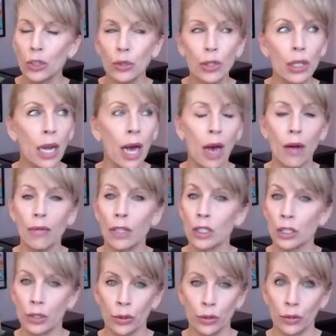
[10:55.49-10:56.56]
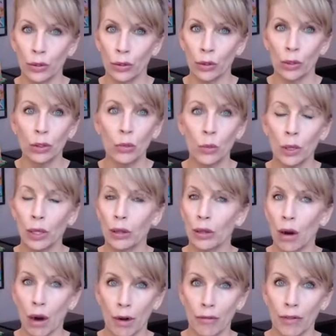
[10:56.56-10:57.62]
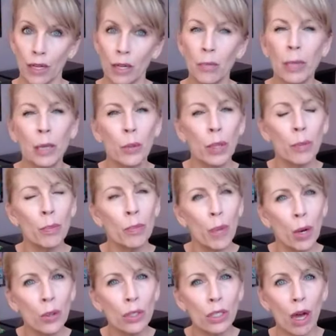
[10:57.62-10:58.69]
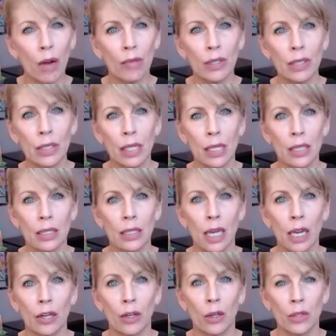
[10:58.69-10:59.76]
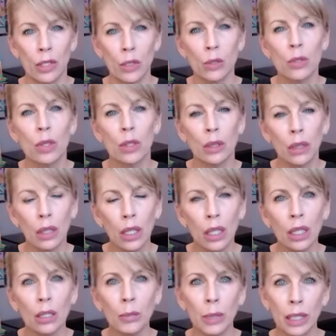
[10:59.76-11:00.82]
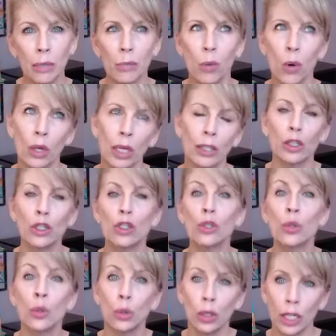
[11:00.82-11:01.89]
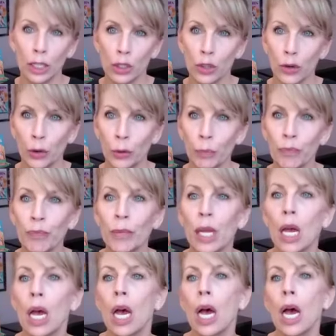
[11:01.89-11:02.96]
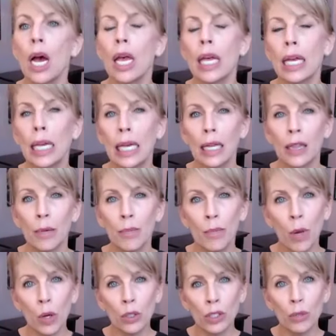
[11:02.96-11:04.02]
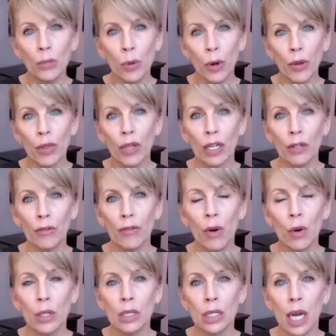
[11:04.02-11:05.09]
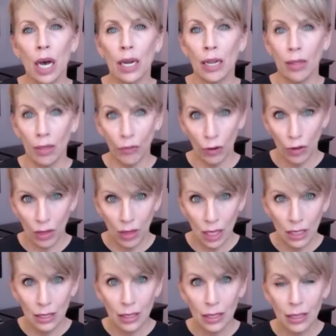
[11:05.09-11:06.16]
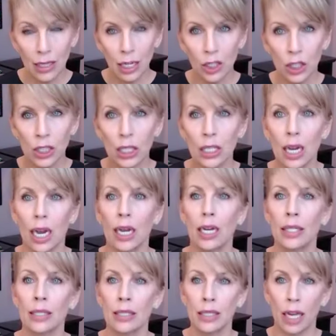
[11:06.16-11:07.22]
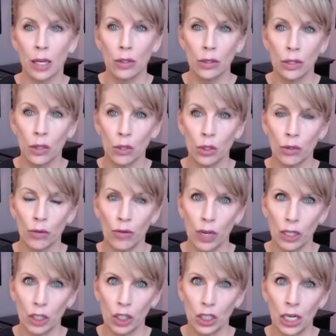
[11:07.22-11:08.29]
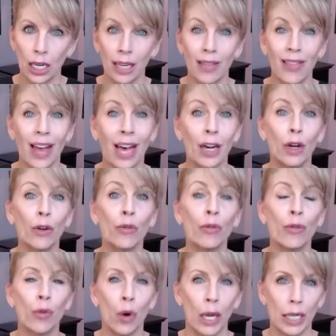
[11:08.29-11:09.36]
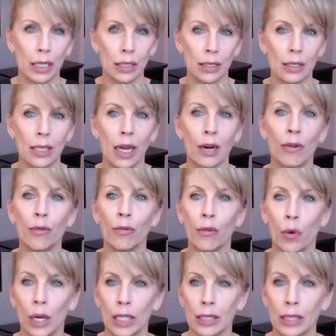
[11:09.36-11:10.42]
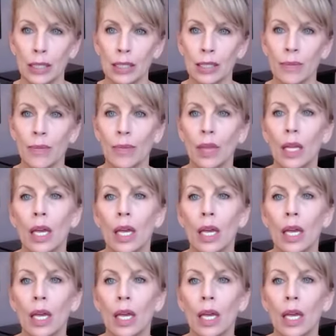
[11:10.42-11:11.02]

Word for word: You could have a two-year-old with ARFID, but we most often see this diagnosis a little bit more the school age group. It, the most important thing to focus on and for this discussion tonight is psychosocial functioning and that avoidance, that avoidance.